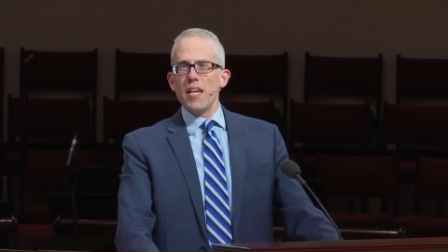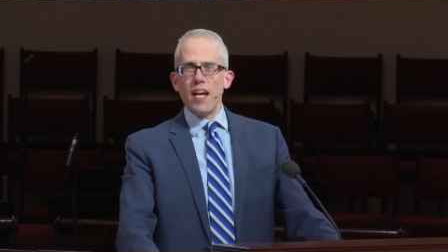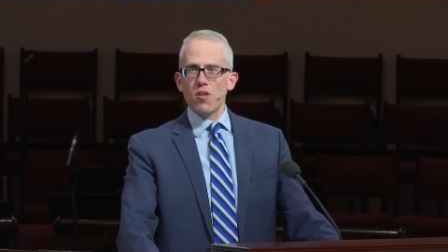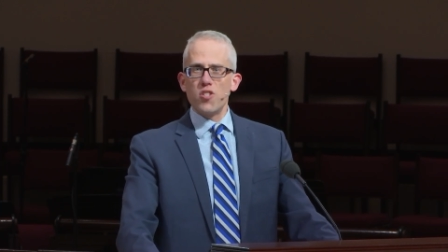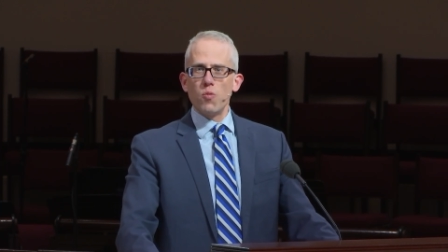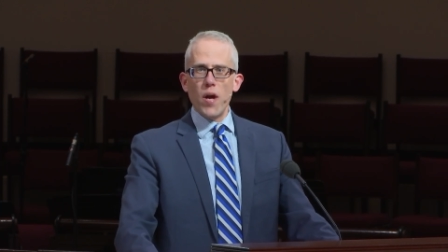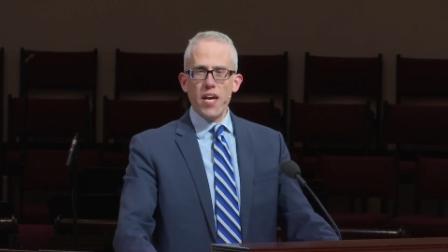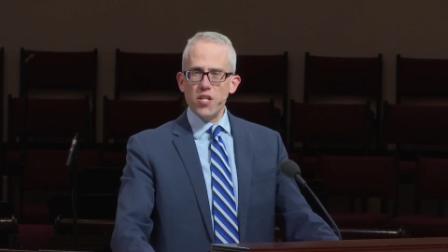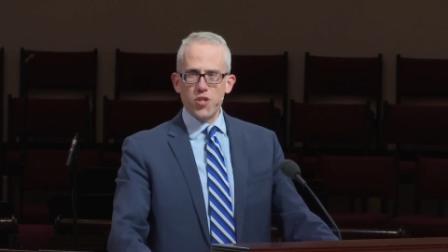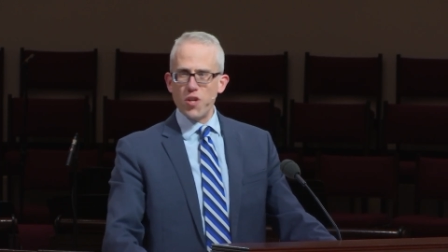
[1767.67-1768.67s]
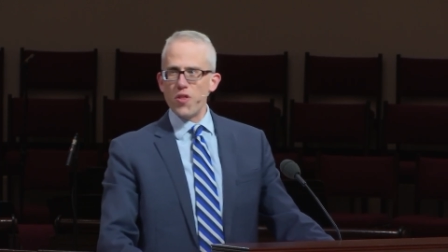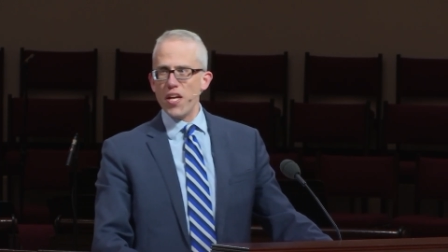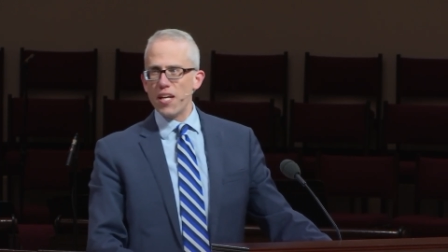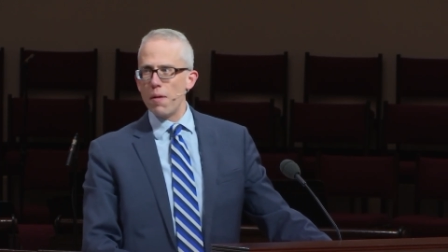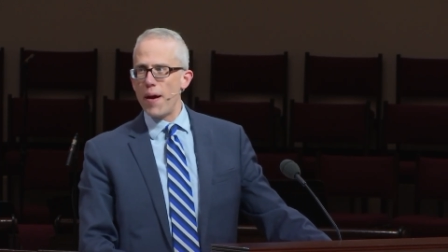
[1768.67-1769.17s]
Here's the way you should
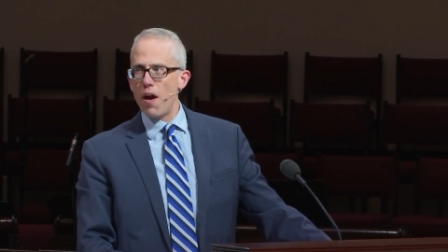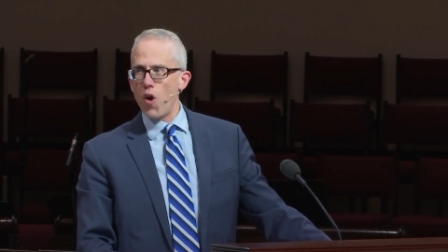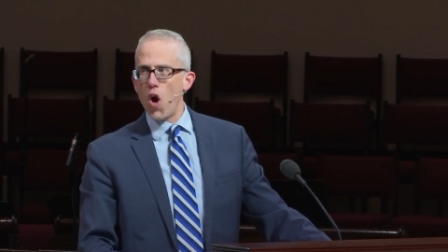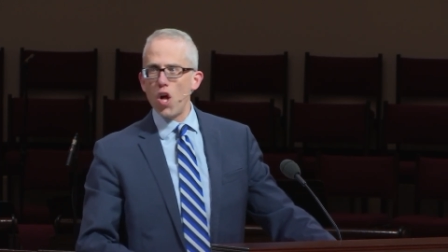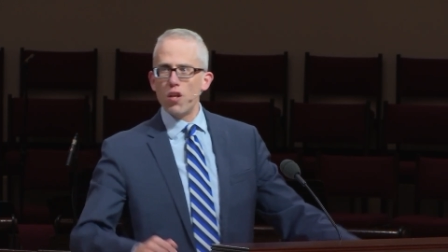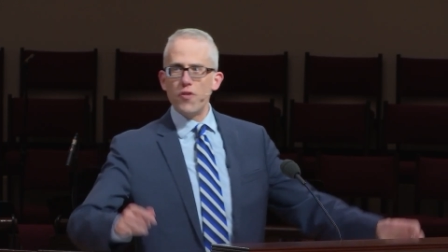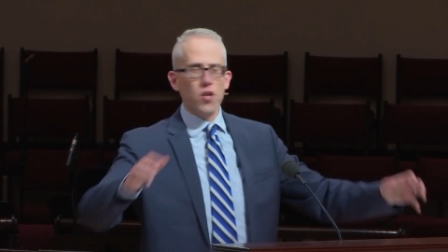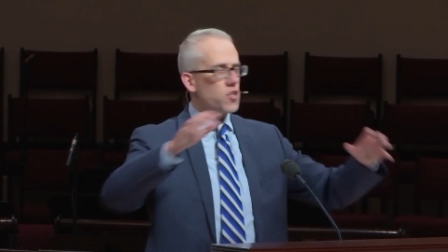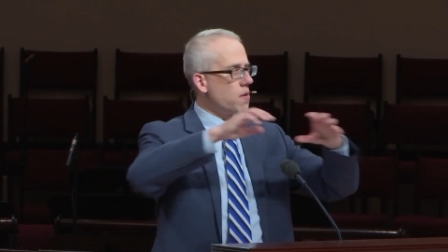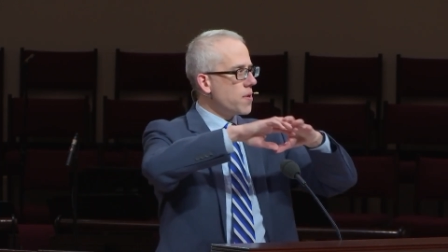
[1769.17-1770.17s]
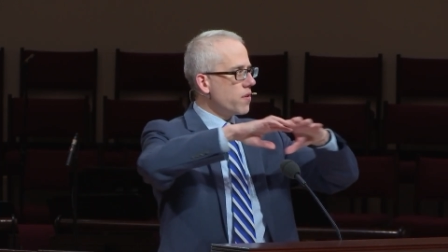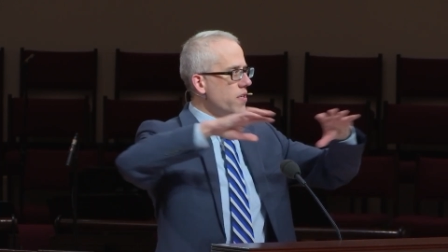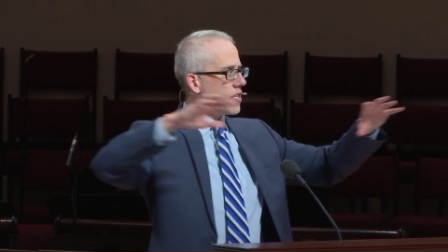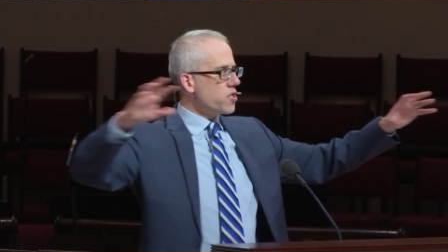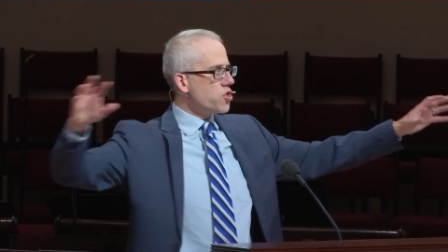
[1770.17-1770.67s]
think about all of your
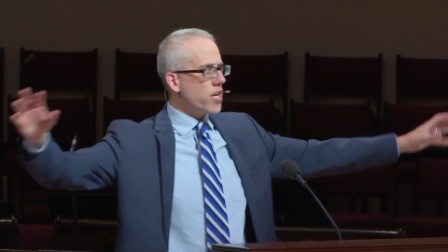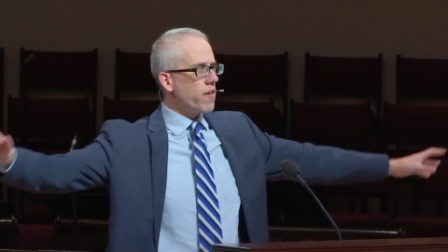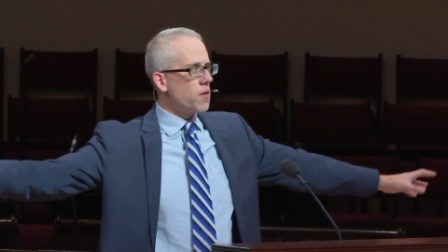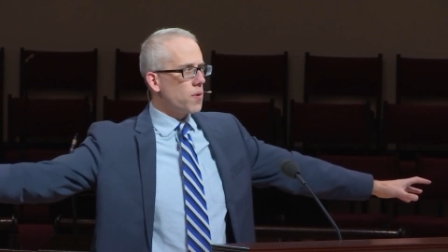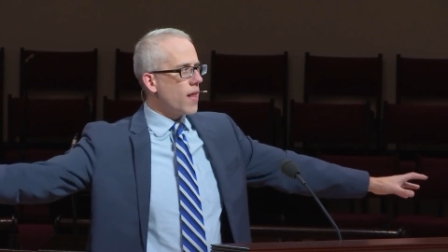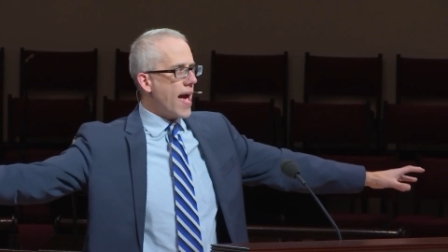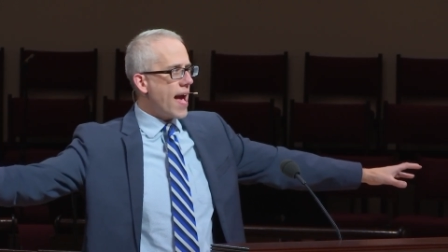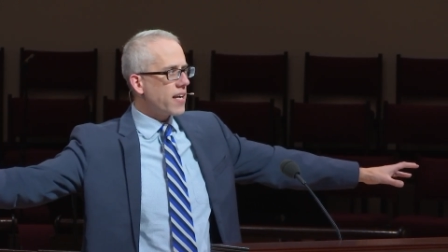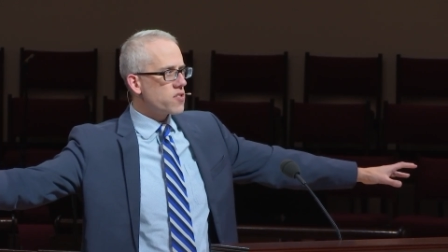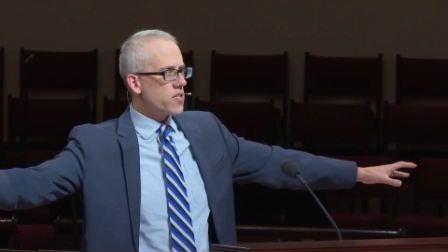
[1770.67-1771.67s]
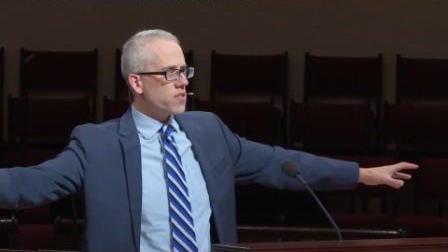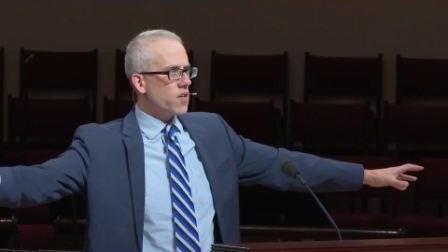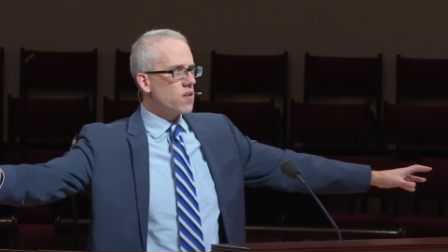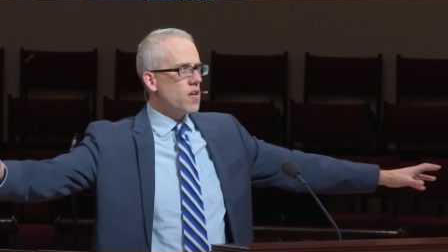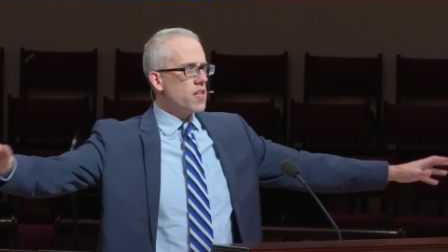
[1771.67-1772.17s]
community charitable acts and
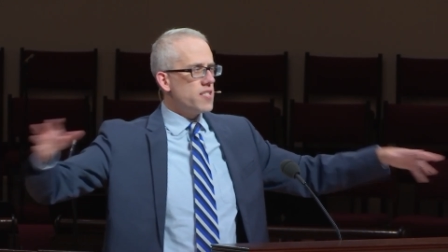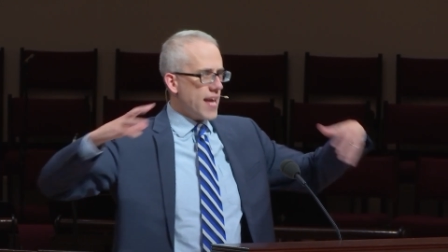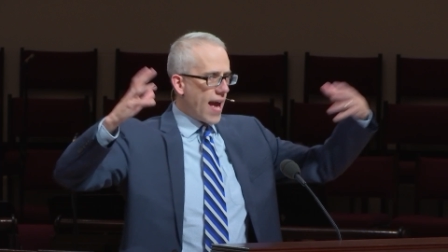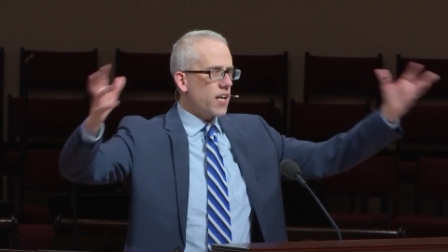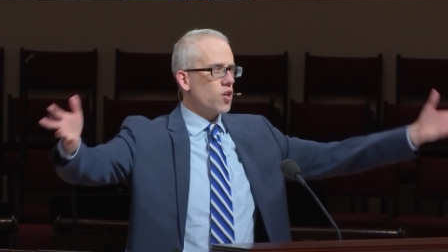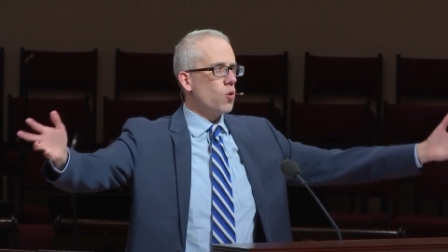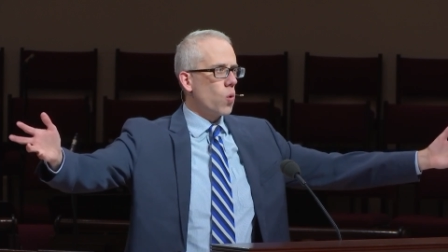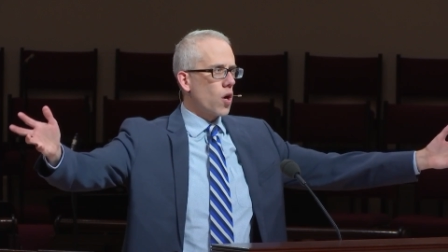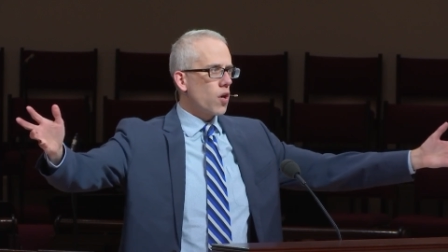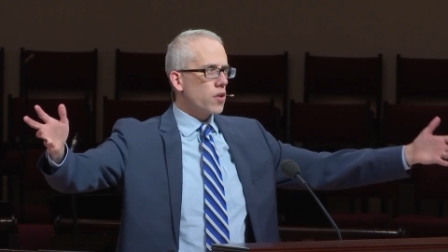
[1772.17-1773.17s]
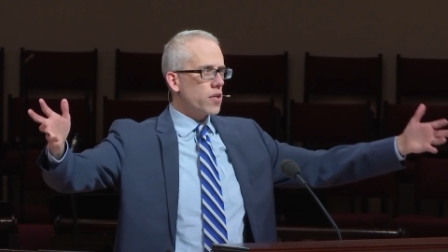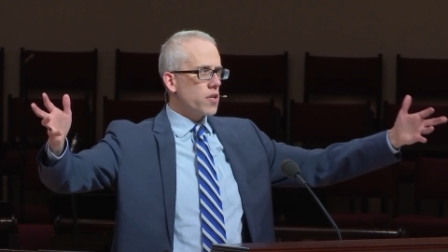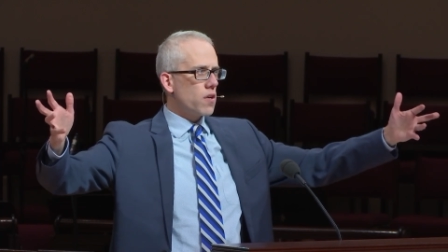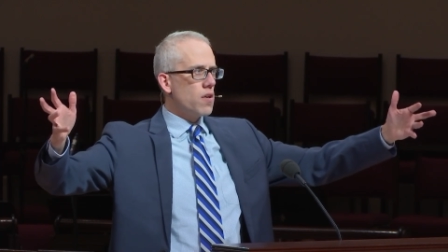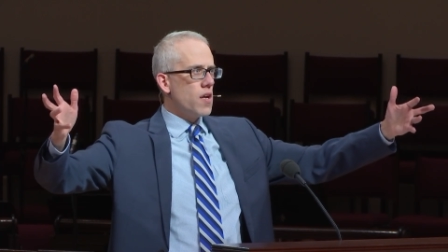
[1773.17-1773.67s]
your diaconal work and
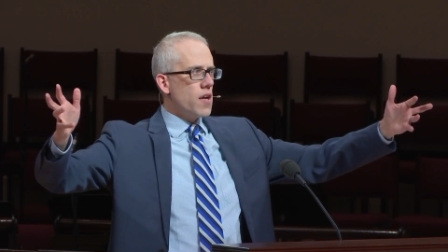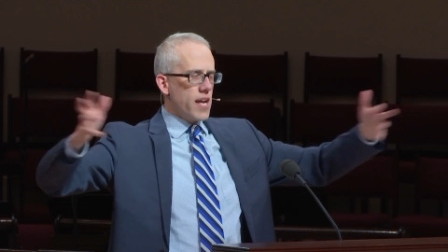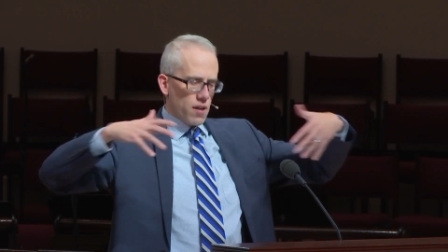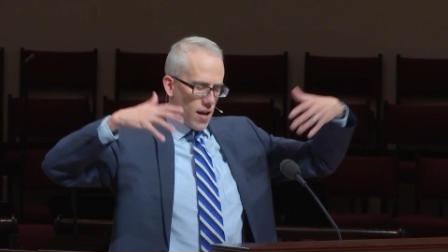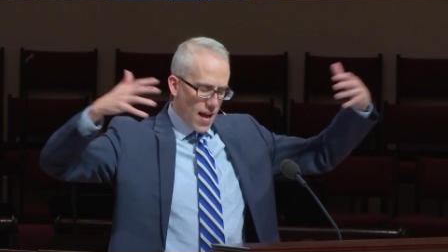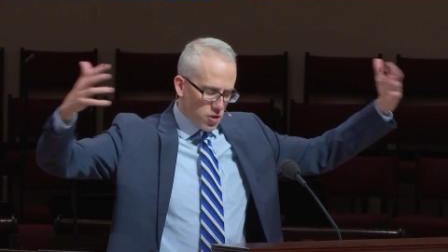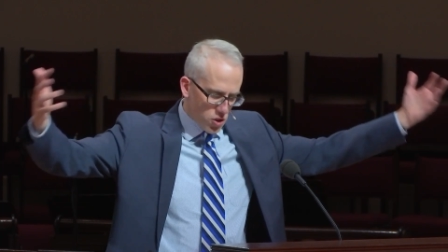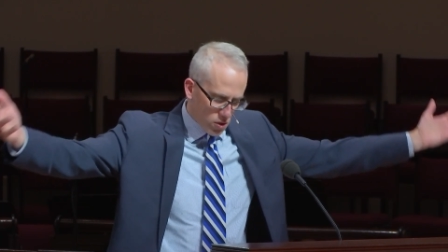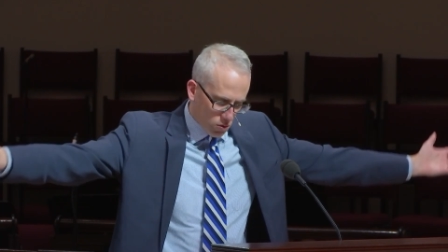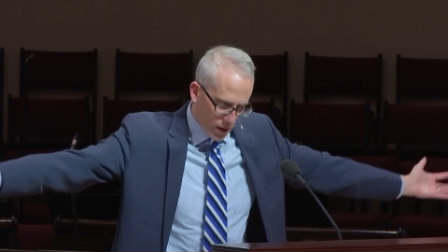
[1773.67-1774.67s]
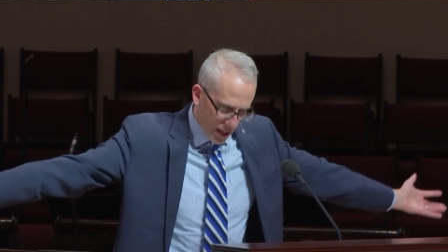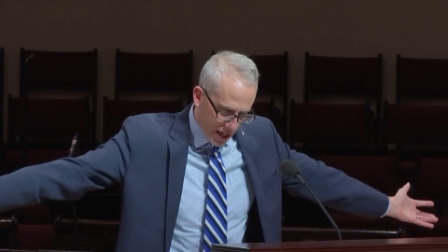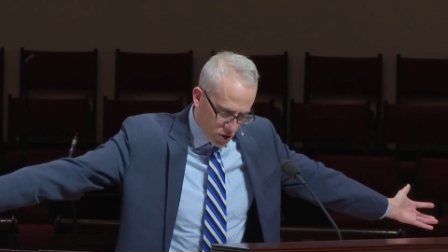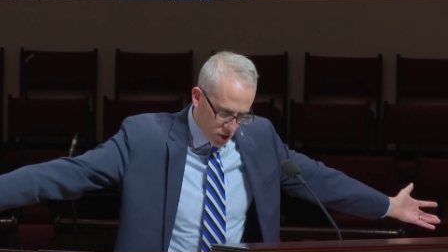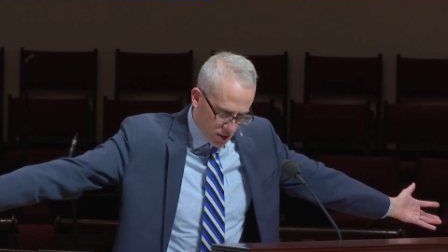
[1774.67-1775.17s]
your international
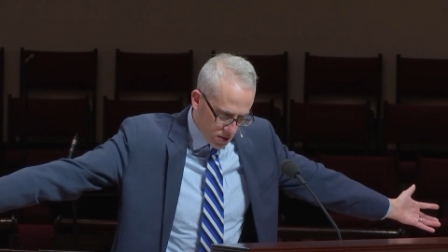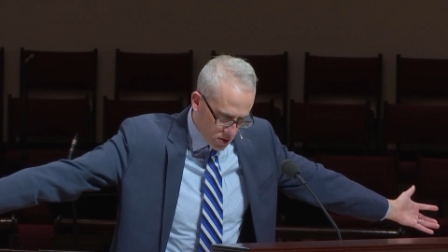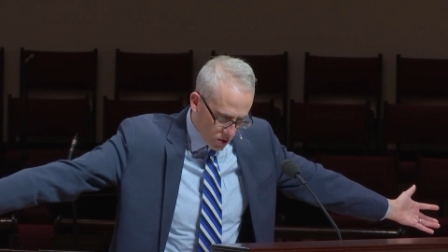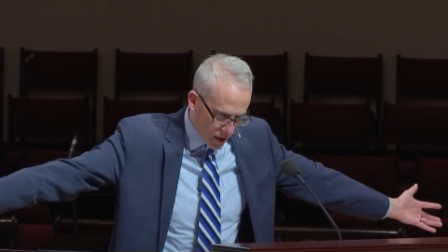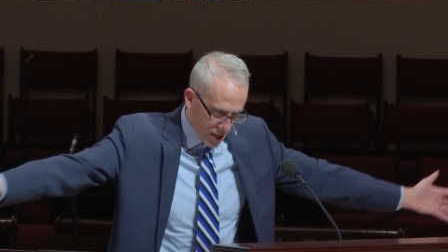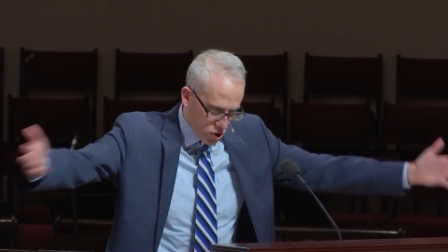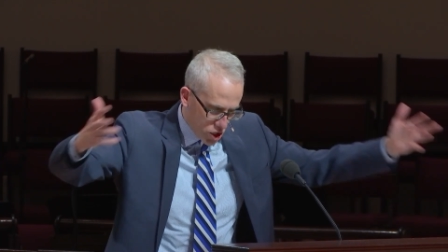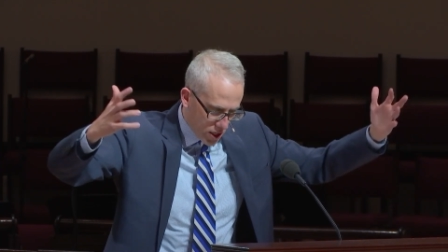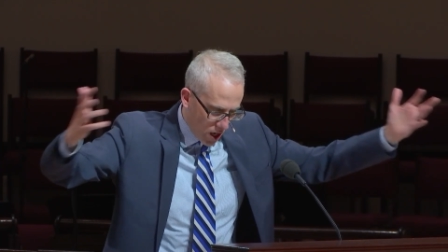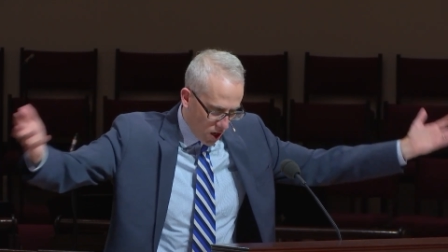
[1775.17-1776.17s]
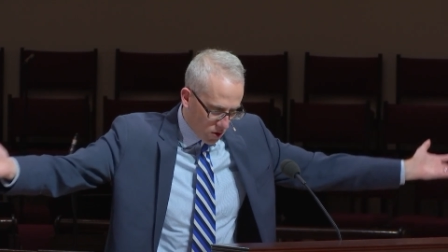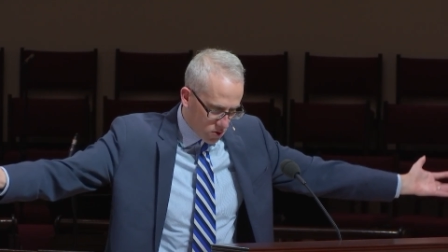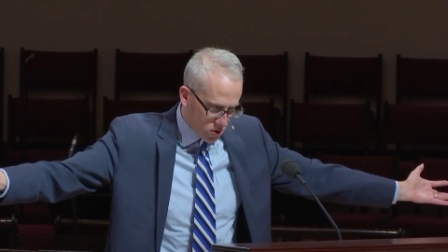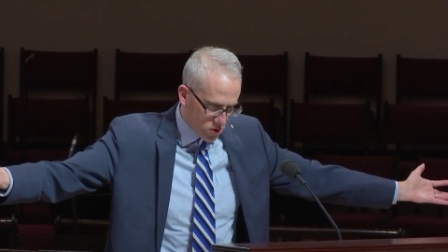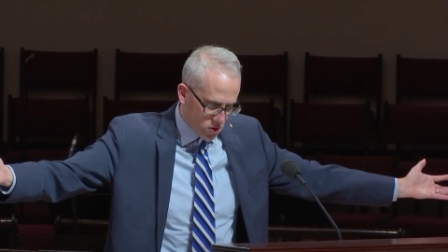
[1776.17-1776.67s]
relations or
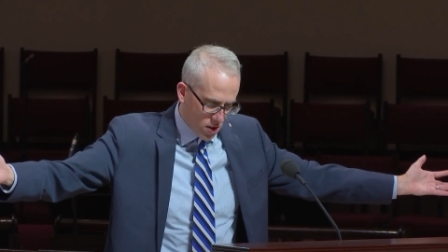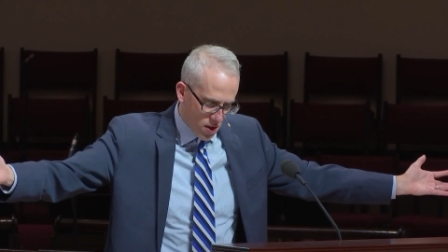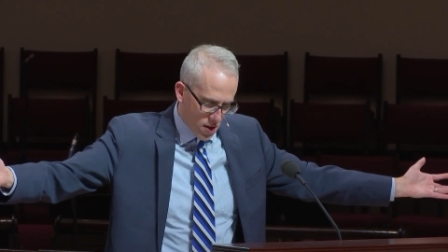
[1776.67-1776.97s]
NGOs.